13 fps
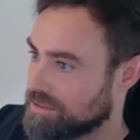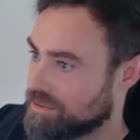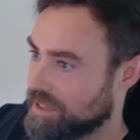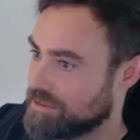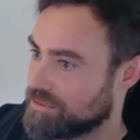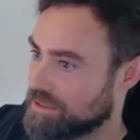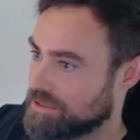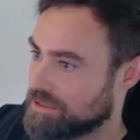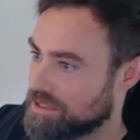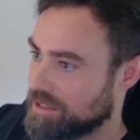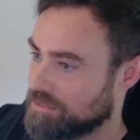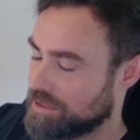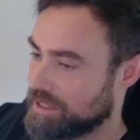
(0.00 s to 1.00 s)
trying to
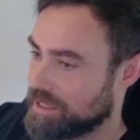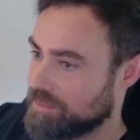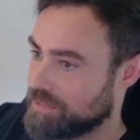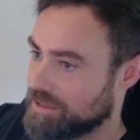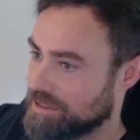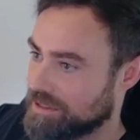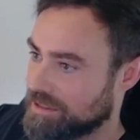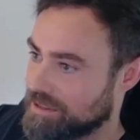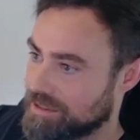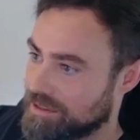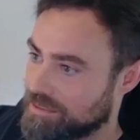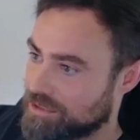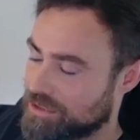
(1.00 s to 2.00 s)
understand what happened,
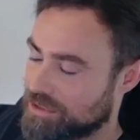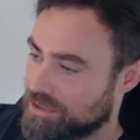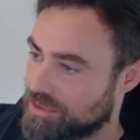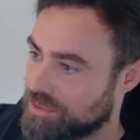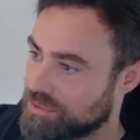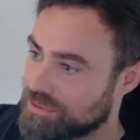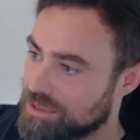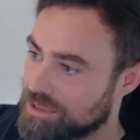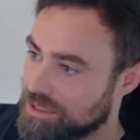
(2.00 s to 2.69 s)
and there was no